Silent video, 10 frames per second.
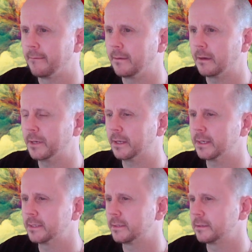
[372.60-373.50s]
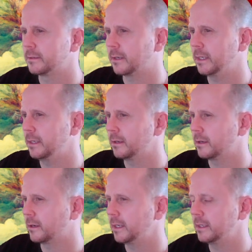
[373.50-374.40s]
I mean, I guess a
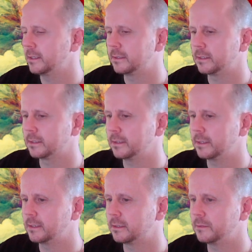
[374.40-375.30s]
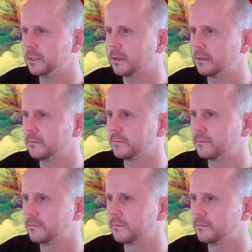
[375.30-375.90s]
hyena is just considered to be kind of,